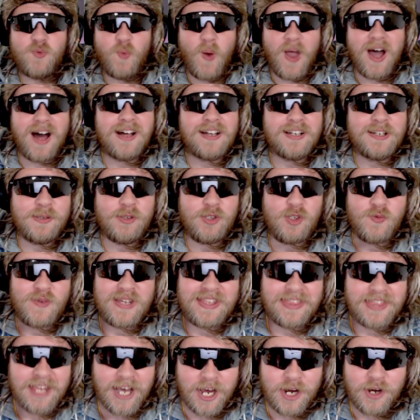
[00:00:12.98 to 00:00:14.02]
welcome to
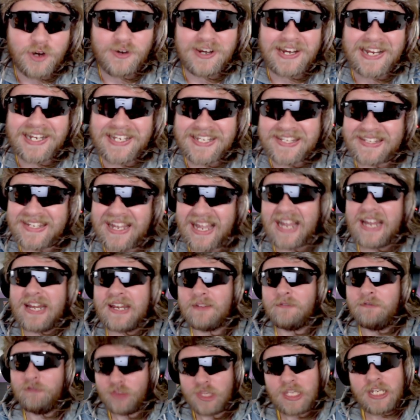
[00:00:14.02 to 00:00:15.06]
another exciting
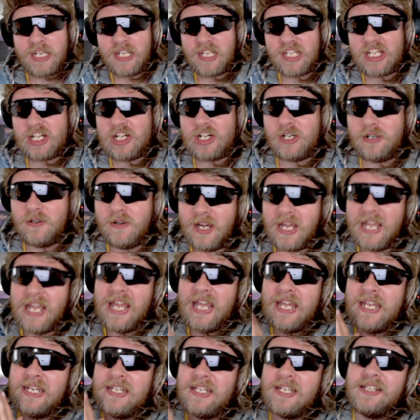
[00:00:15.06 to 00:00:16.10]
video.
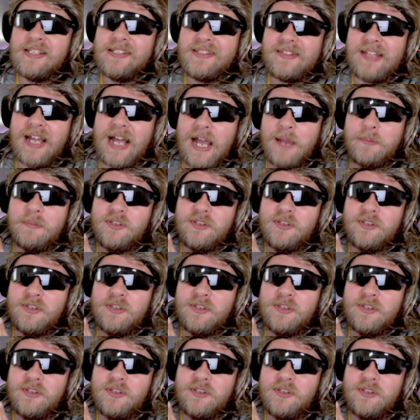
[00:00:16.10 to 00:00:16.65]
And this time